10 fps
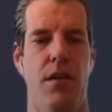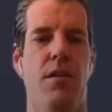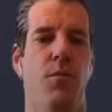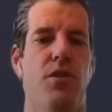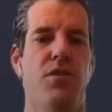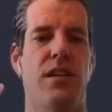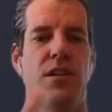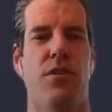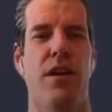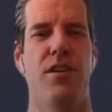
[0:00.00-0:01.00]
the more
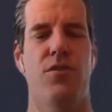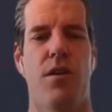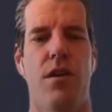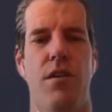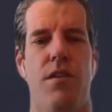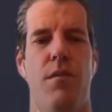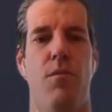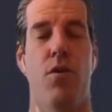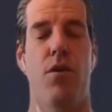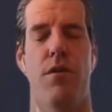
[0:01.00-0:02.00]
centralized you are the
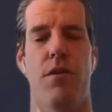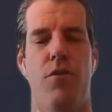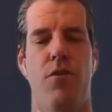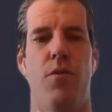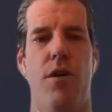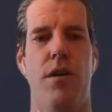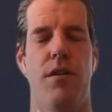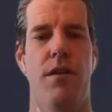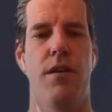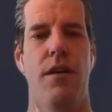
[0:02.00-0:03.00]
more throughput
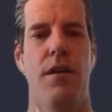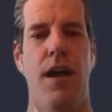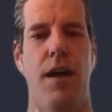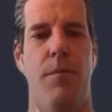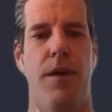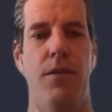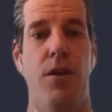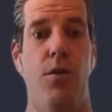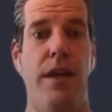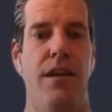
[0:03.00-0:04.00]
um, and
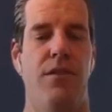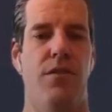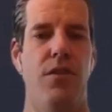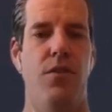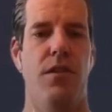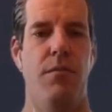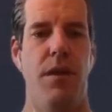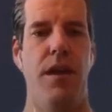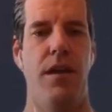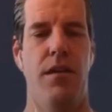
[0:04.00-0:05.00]
low latency you can
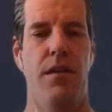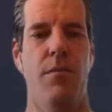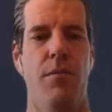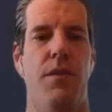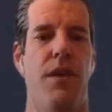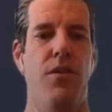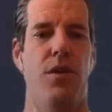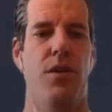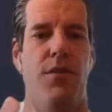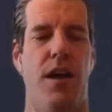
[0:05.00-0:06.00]
be but then you
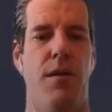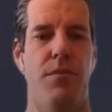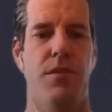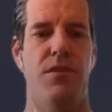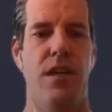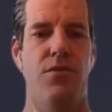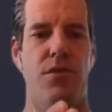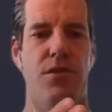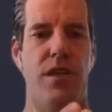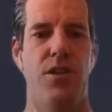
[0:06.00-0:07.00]
give up
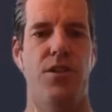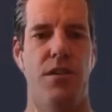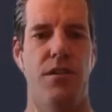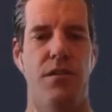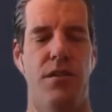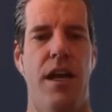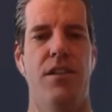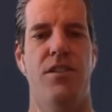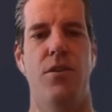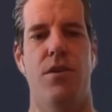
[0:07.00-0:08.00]
decentralization
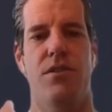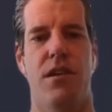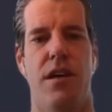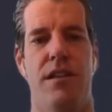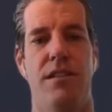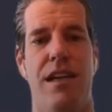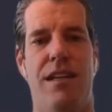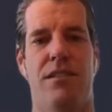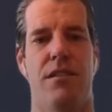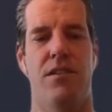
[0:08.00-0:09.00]
and so it's it's
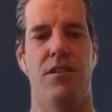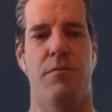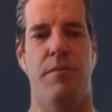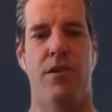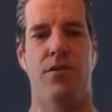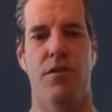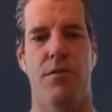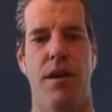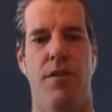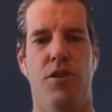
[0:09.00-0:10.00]
it's this
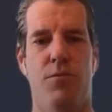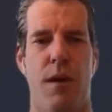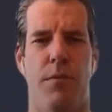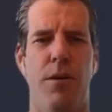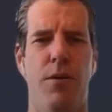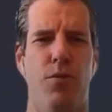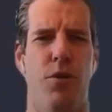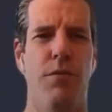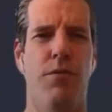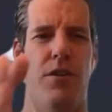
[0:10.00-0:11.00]
spectrum and there's probably
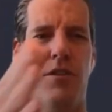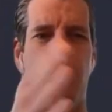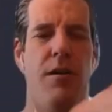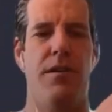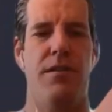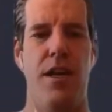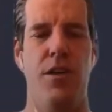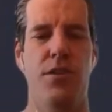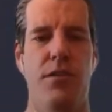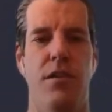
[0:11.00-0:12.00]
room for
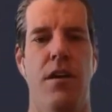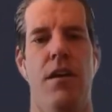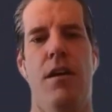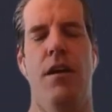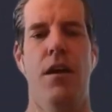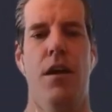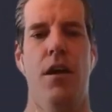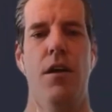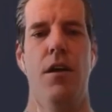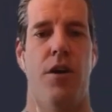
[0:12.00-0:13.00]
experimentation
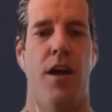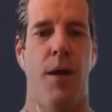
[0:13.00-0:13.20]
for a